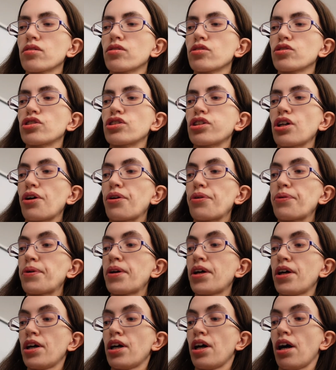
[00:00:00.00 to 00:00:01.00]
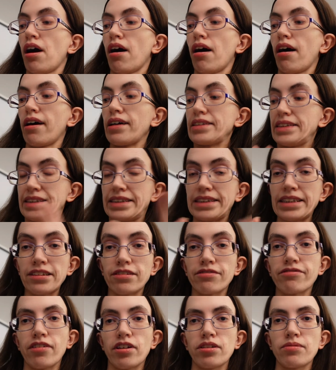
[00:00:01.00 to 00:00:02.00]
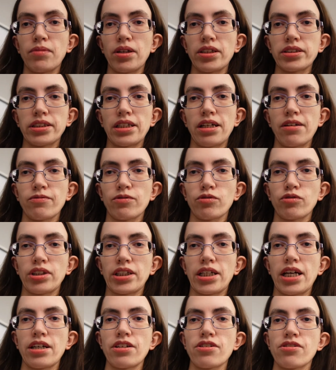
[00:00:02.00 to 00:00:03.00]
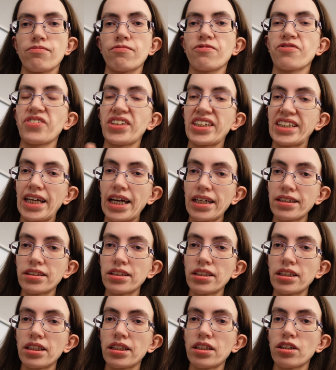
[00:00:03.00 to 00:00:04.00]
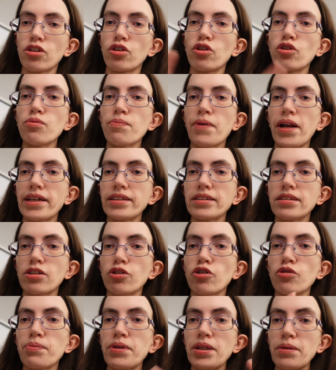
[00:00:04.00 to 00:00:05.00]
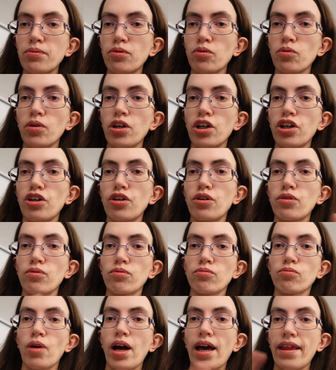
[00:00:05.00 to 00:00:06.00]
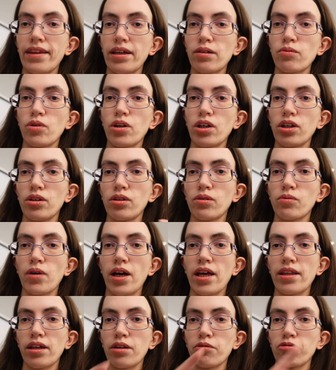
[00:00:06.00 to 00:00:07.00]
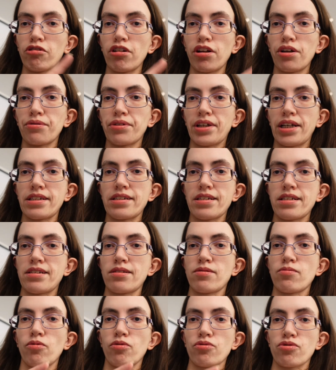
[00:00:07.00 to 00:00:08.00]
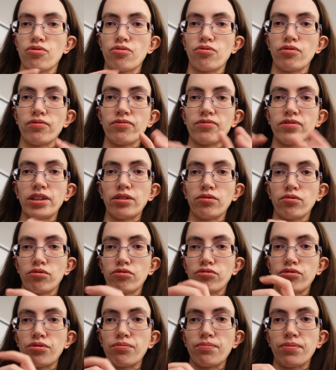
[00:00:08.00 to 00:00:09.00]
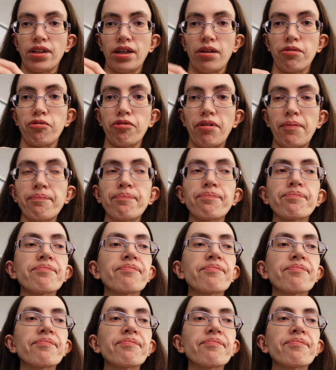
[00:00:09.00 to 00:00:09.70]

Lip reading: So I did find myself on occasion forgetting who people were, where they were located, what sort of little group they were in.